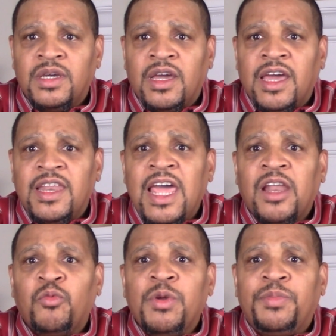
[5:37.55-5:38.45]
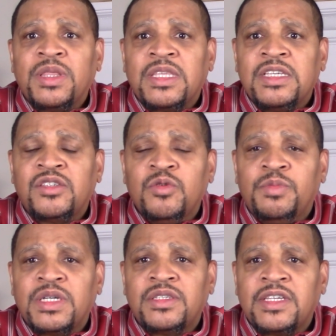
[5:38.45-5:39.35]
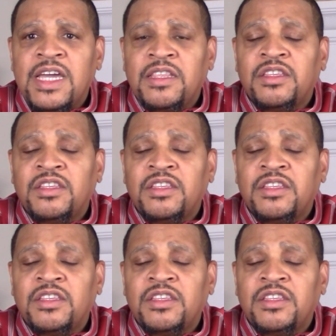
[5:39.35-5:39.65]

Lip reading: And now that we put these two books together,